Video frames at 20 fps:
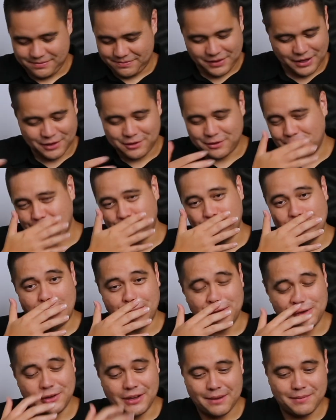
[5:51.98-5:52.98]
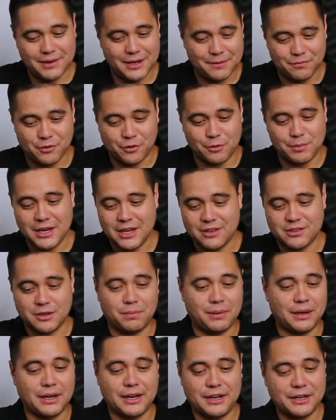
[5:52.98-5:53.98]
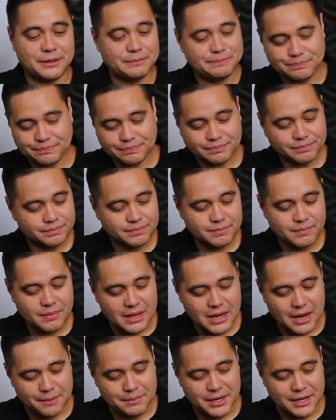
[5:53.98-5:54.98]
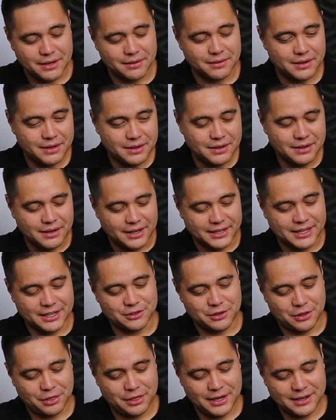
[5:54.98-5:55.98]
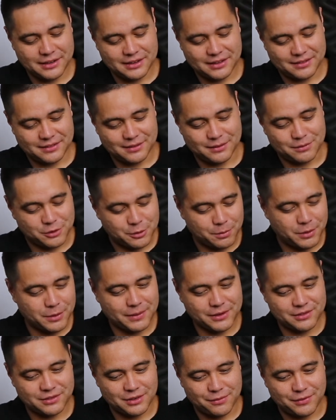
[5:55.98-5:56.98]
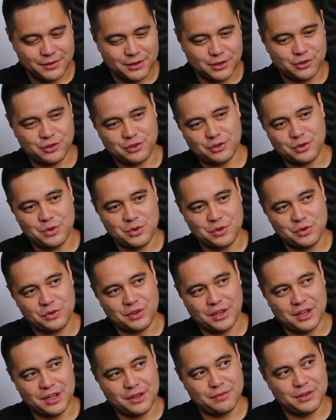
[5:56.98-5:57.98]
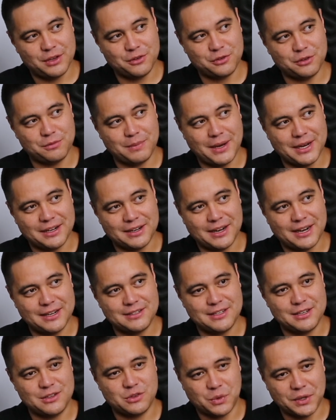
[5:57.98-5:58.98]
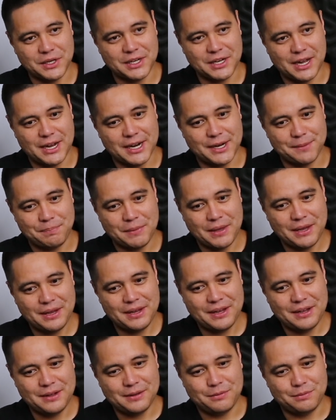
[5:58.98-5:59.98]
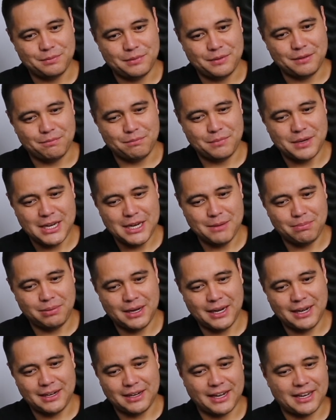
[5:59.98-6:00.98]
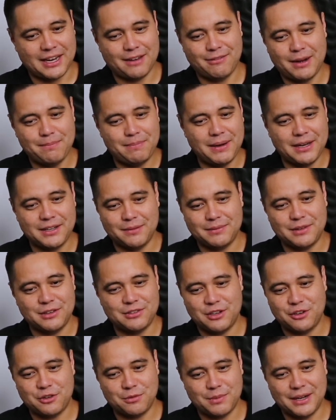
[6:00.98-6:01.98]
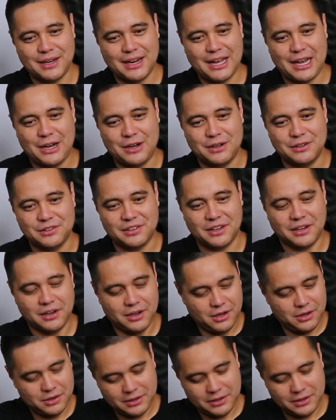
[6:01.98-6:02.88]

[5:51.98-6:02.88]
It's phenomenal. I mean, for me as a player, I mean, again, to put myself in the shoes of, this was made in 1929. Me playing, like, if I picked up this instrument now, it's like, oh,